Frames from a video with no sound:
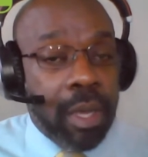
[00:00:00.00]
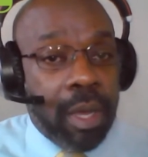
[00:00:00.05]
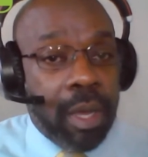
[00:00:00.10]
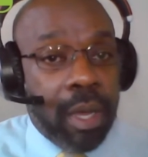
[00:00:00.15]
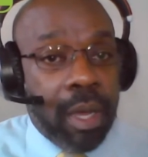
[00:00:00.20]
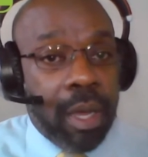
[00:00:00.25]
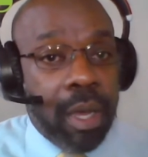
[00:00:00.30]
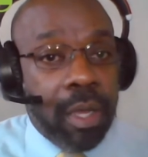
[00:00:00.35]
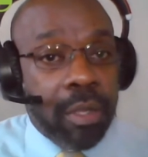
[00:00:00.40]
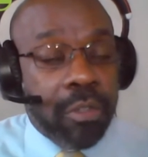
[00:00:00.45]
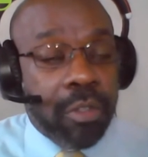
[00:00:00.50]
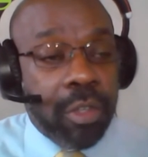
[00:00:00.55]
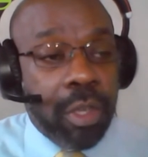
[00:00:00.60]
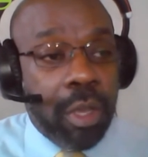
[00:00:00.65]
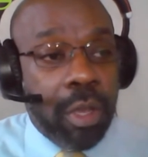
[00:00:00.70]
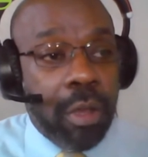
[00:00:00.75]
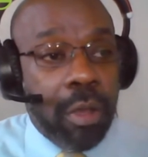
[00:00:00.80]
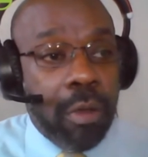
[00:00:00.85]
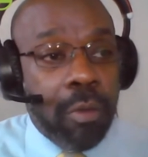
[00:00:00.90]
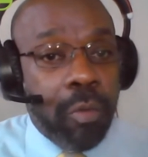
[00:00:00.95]
Uh,
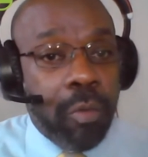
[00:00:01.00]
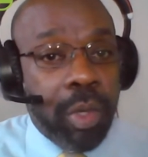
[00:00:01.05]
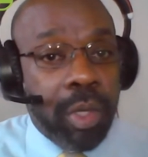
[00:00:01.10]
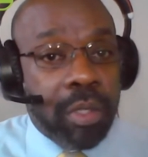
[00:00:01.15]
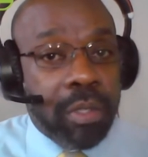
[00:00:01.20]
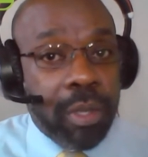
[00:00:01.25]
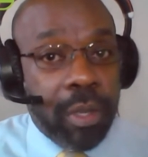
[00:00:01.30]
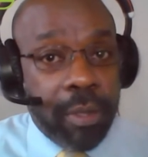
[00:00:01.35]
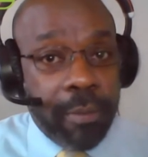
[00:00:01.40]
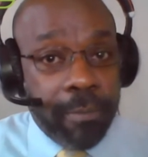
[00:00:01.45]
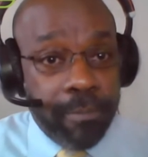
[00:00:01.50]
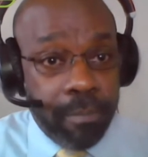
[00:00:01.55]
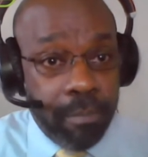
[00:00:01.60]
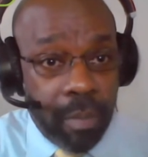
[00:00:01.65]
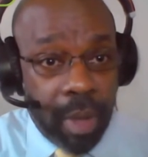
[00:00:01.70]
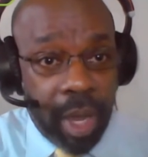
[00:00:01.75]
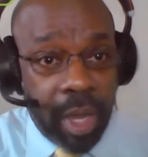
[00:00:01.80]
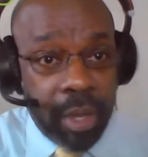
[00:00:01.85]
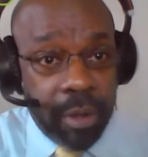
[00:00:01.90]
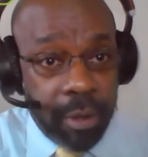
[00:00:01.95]
so we took
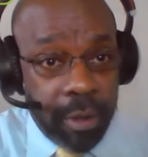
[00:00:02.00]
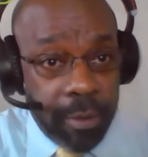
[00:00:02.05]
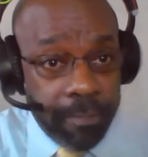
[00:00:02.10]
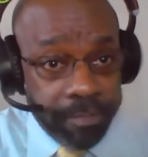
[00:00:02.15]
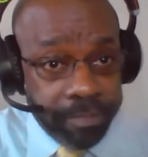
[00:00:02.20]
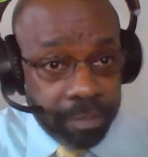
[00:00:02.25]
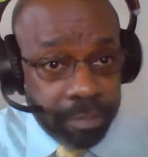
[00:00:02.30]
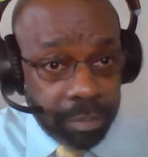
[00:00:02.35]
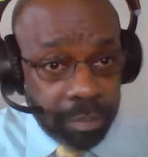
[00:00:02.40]
MITRE,